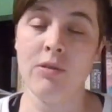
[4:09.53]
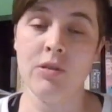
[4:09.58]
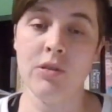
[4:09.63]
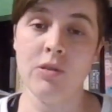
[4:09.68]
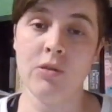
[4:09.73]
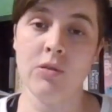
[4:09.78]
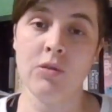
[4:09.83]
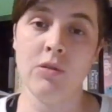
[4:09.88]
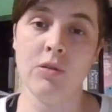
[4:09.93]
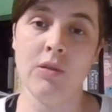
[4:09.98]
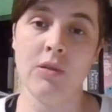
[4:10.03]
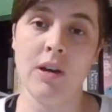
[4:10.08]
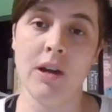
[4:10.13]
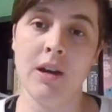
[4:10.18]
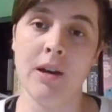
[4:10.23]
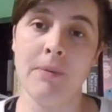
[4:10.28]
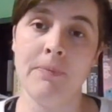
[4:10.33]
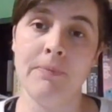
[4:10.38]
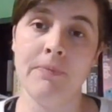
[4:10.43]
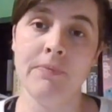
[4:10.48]
your
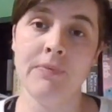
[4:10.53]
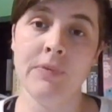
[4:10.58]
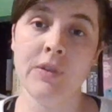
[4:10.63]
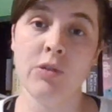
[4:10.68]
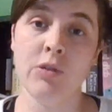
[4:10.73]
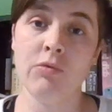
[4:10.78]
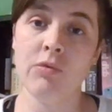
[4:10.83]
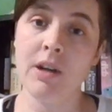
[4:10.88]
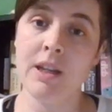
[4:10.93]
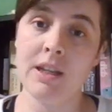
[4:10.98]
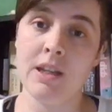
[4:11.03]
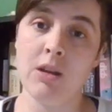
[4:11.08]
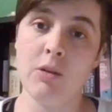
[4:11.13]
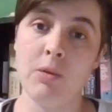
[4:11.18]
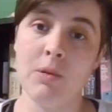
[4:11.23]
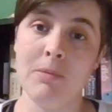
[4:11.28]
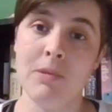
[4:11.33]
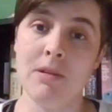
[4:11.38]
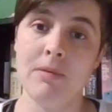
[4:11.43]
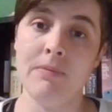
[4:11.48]
running
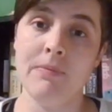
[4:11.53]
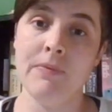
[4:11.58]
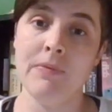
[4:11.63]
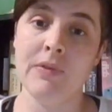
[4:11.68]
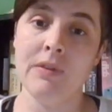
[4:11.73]
equipment.